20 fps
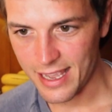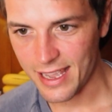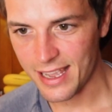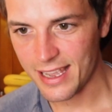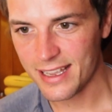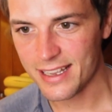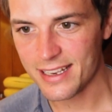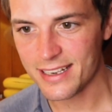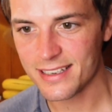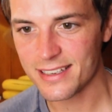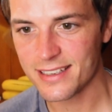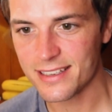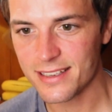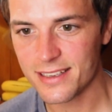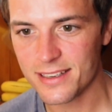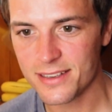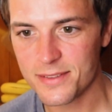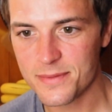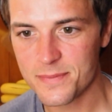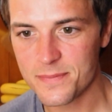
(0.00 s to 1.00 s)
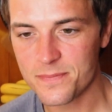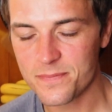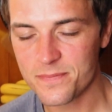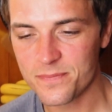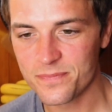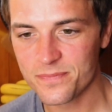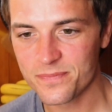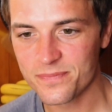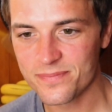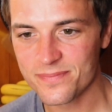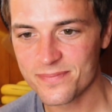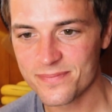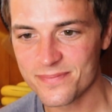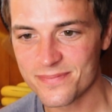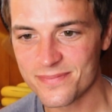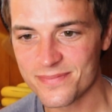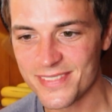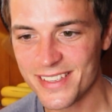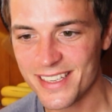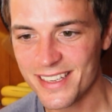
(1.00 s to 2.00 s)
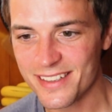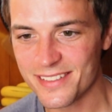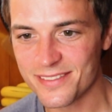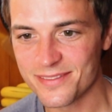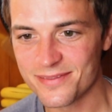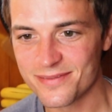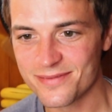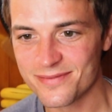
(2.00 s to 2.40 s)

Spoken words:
And yeah,